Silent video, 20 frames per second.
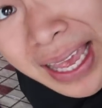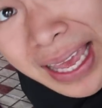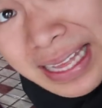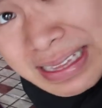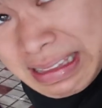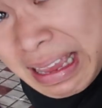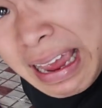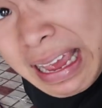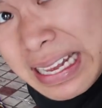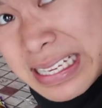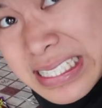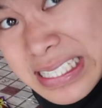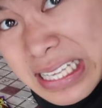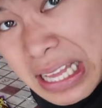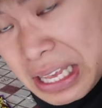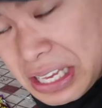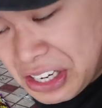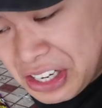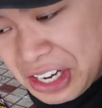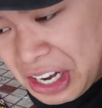It tastes
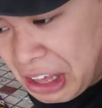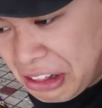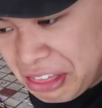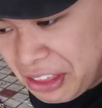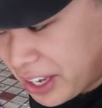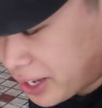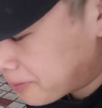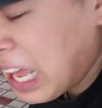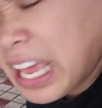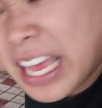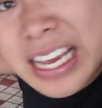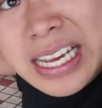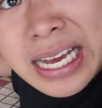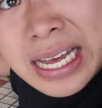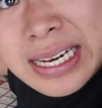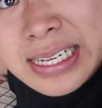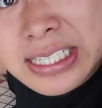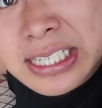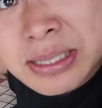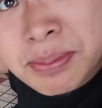like nothing. It
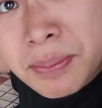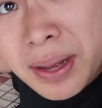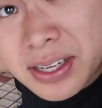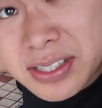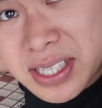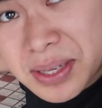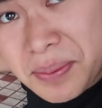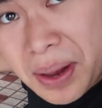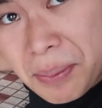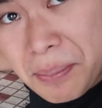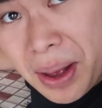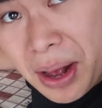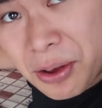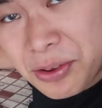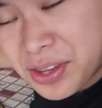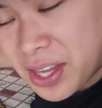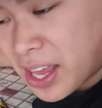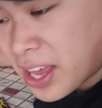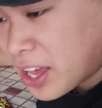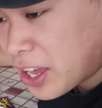kind of just melts in my
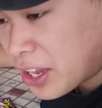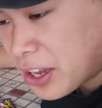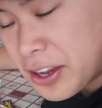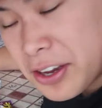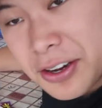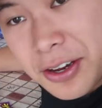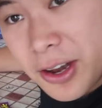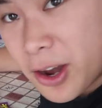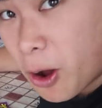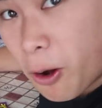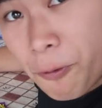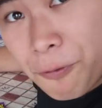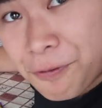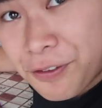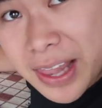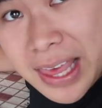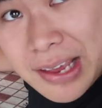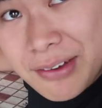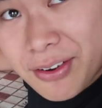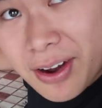mouth. No
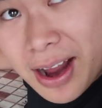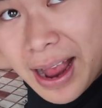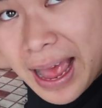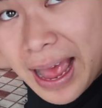flavor